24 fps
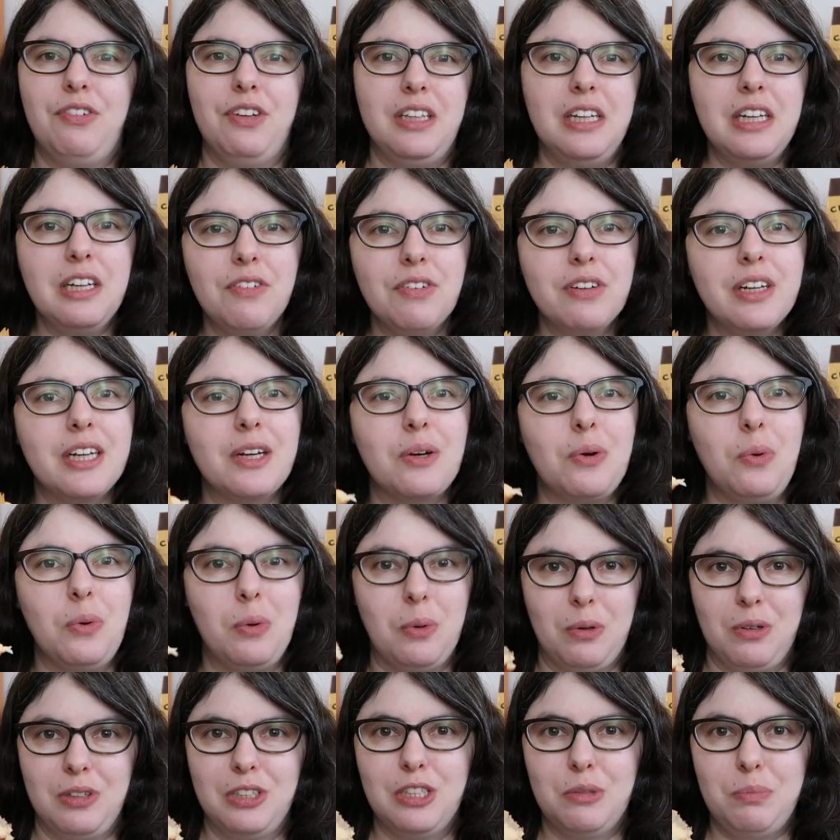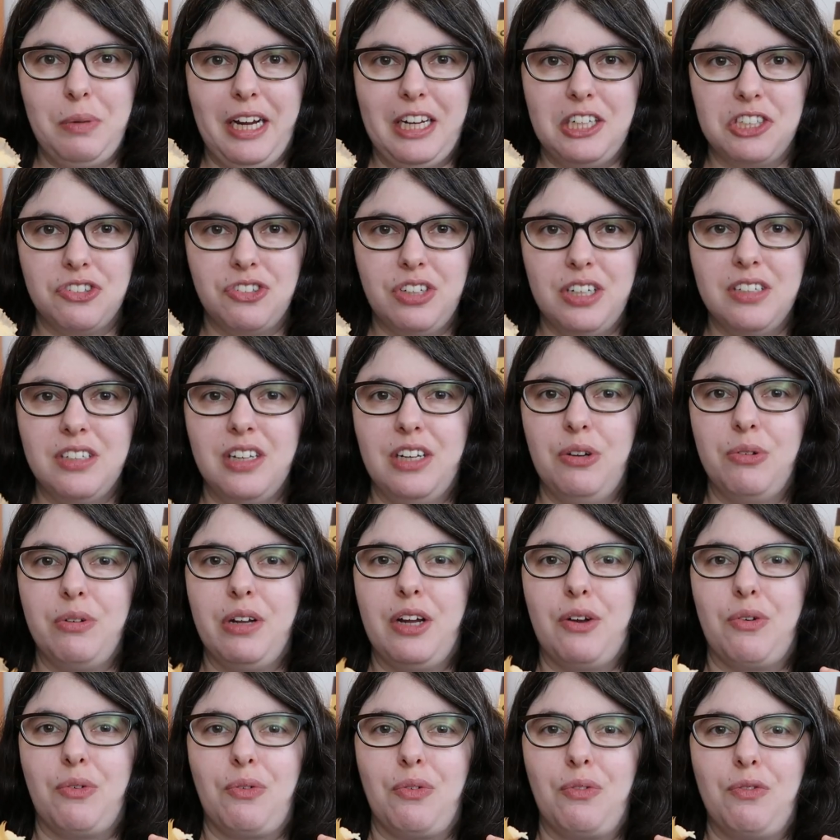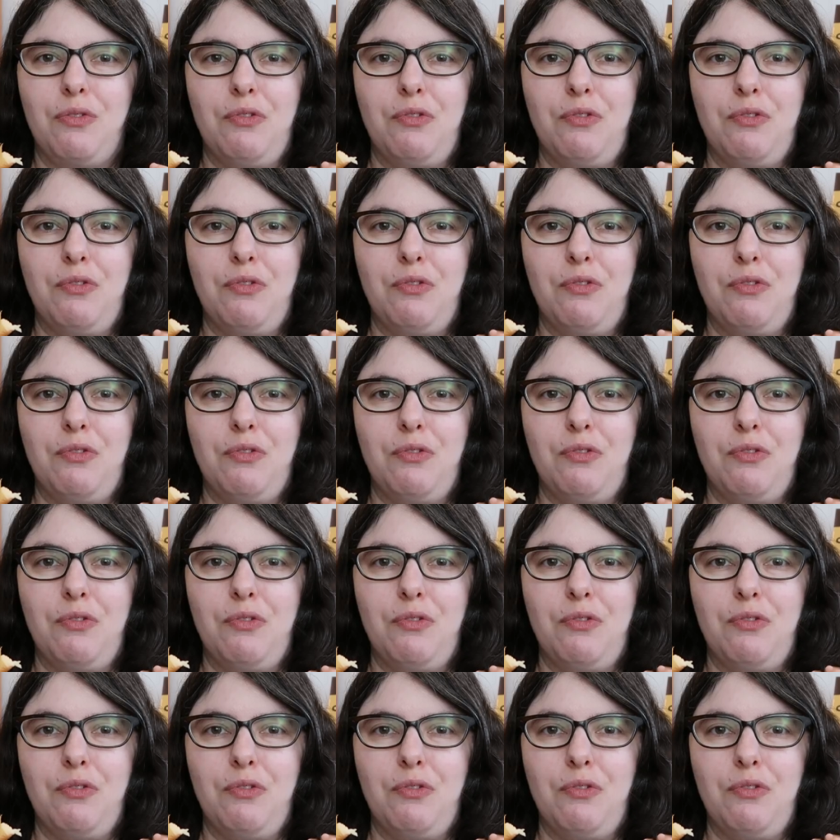if I think you like orange pastries and you like